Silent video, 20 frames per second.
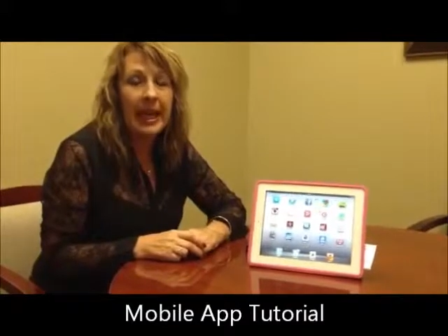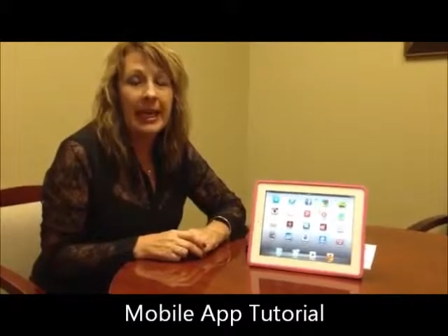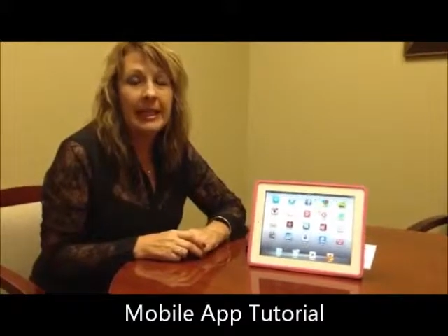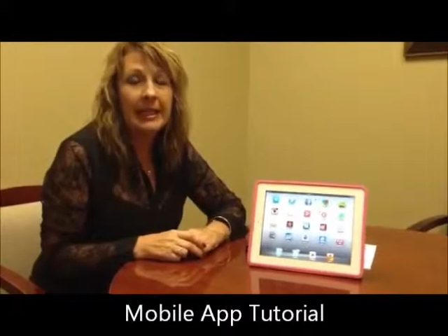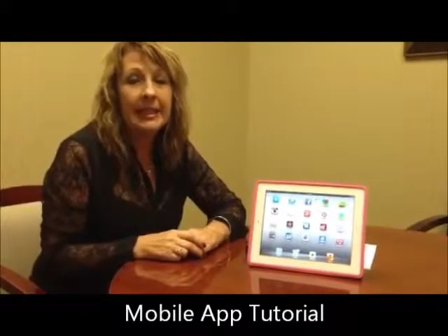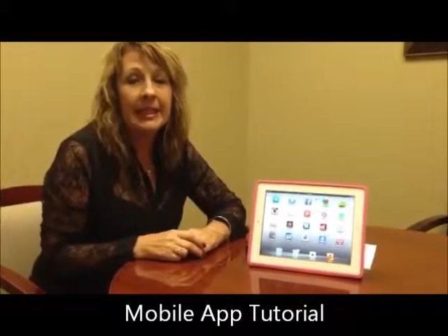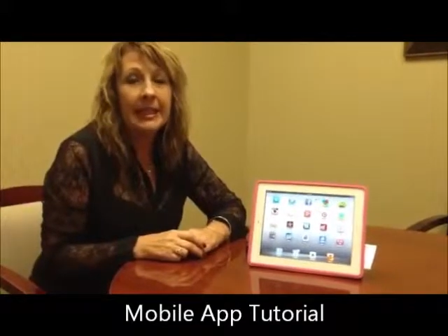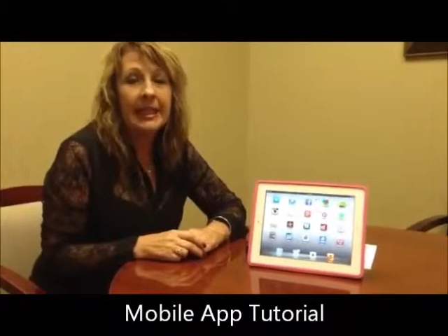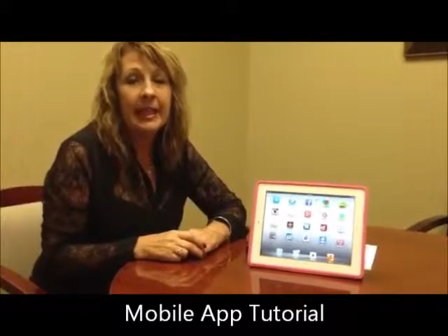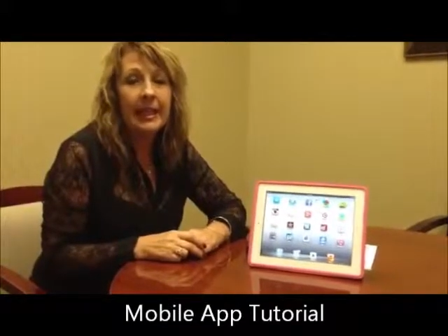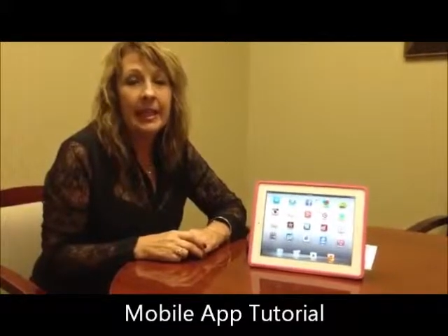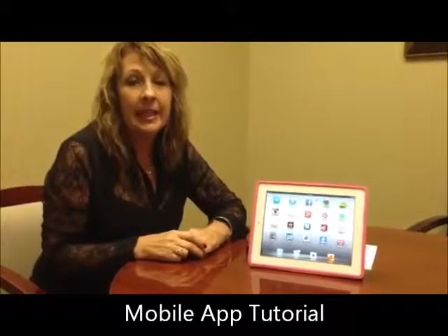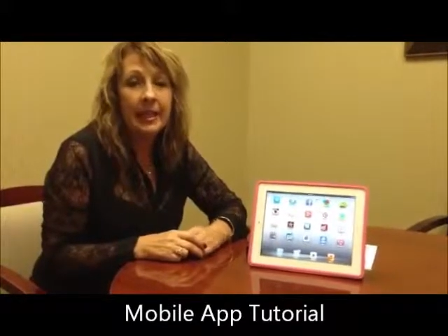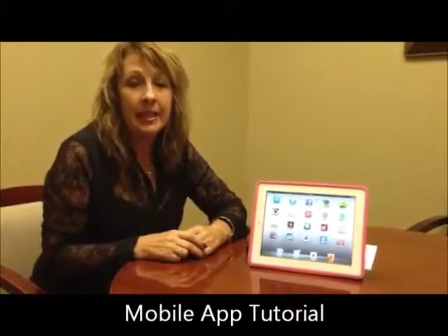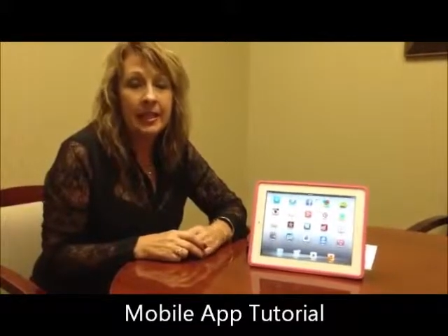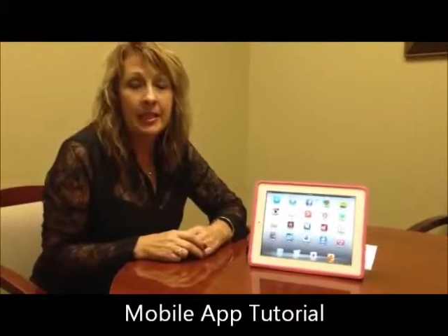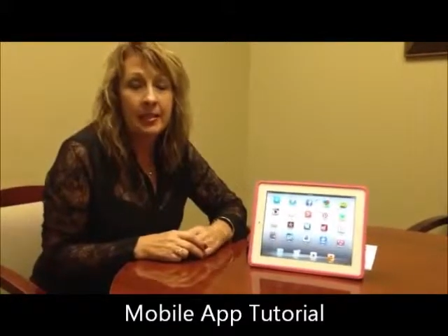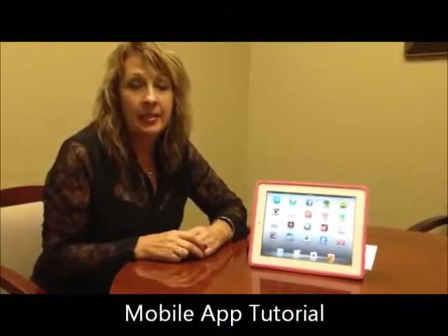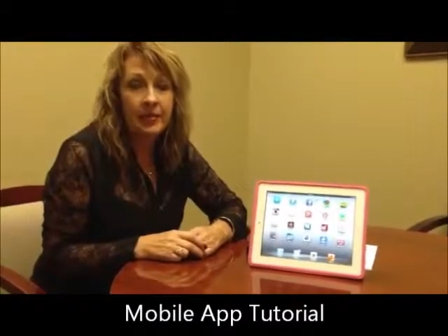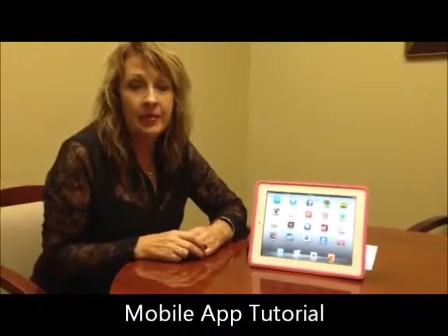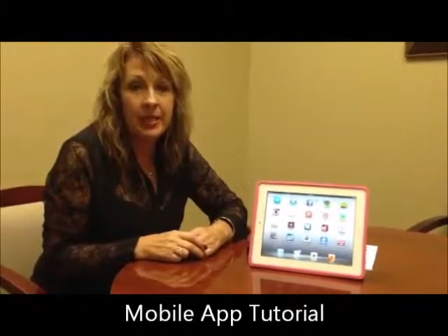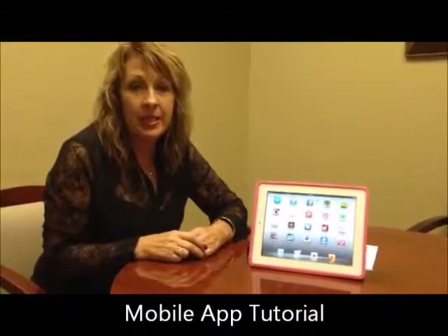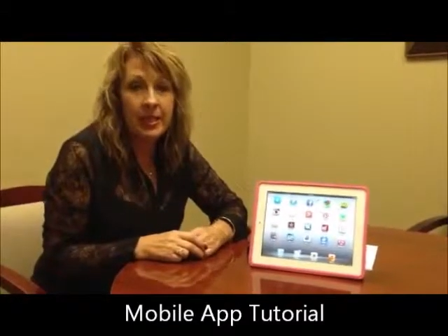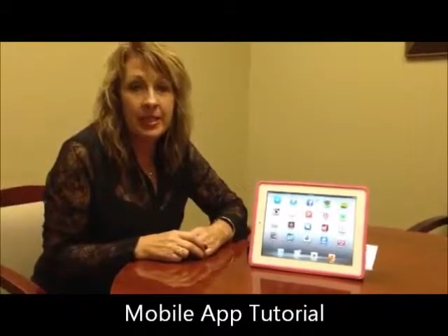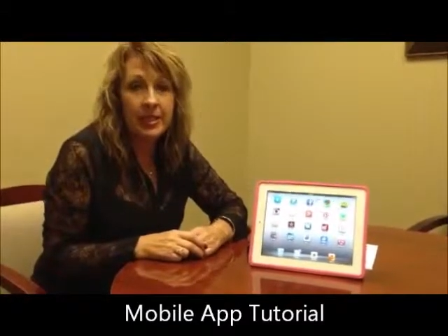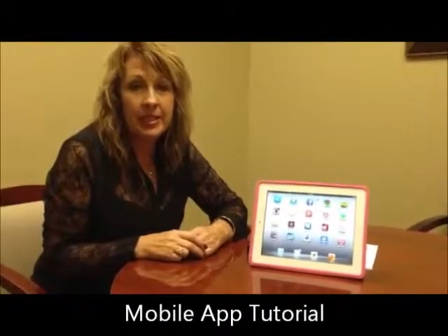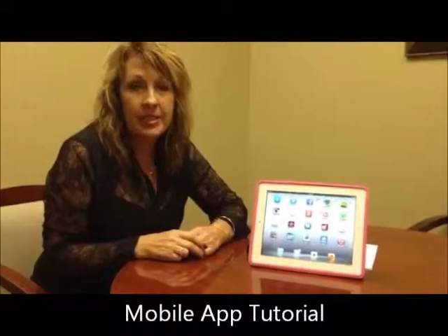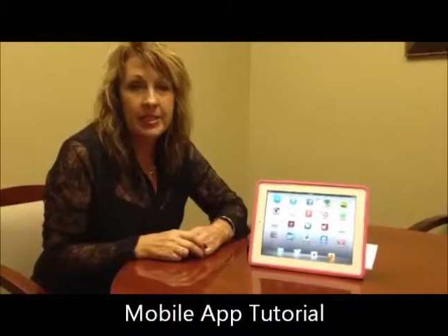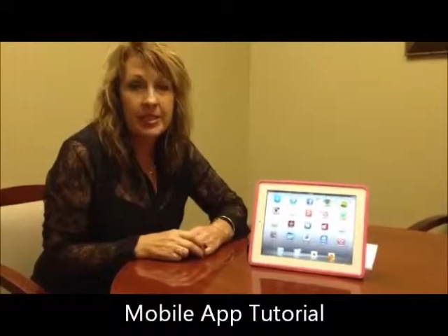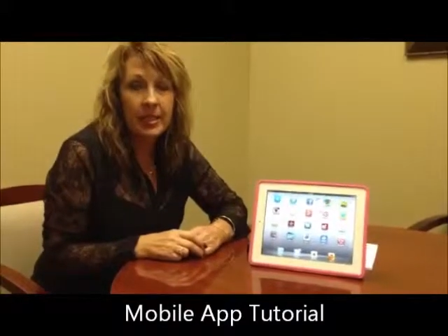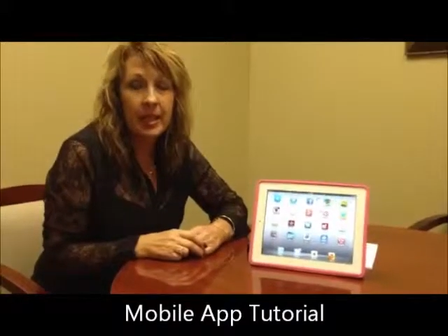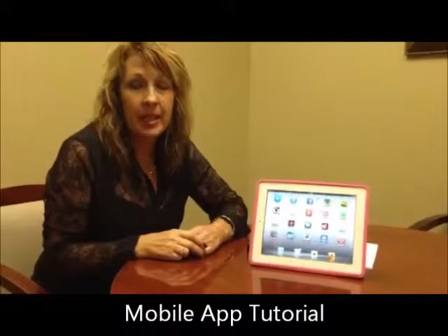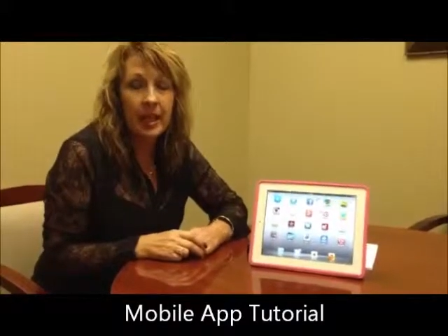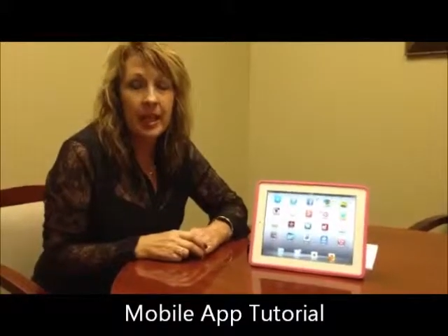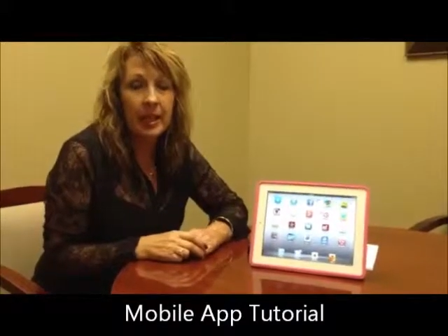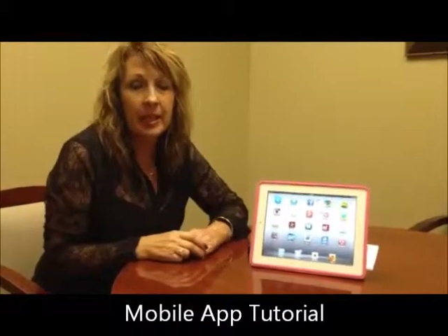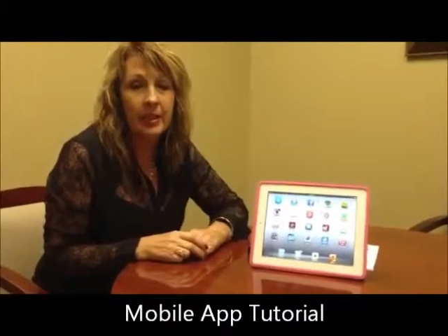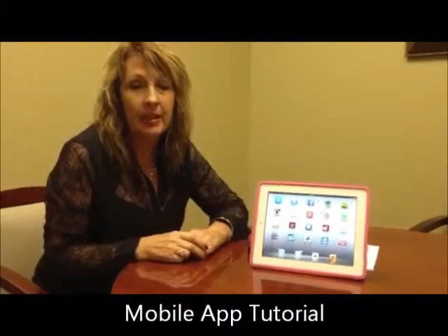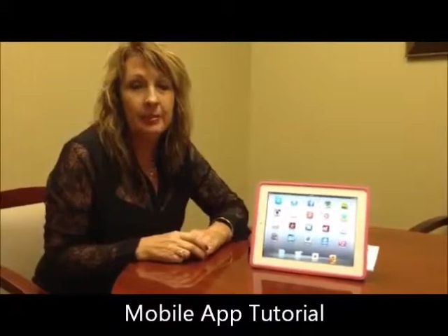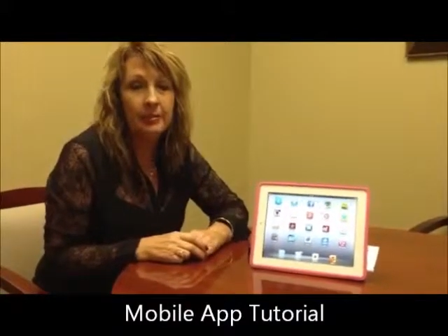At the end of this,
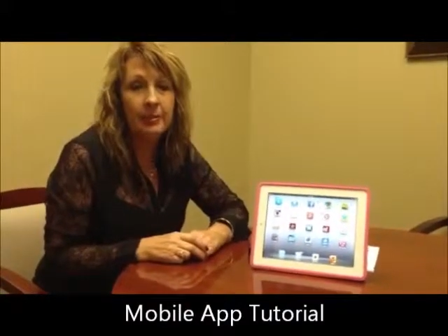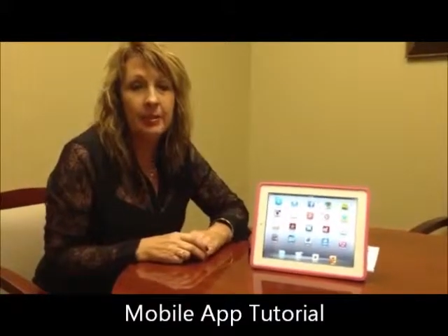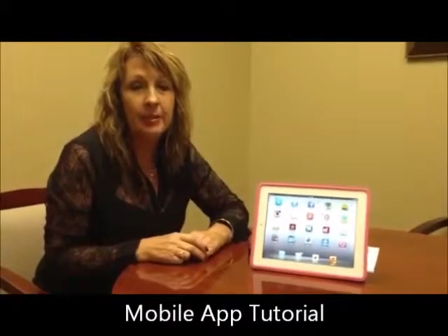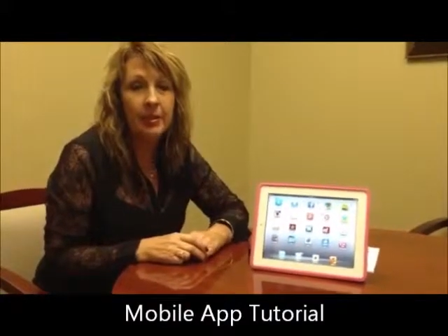um,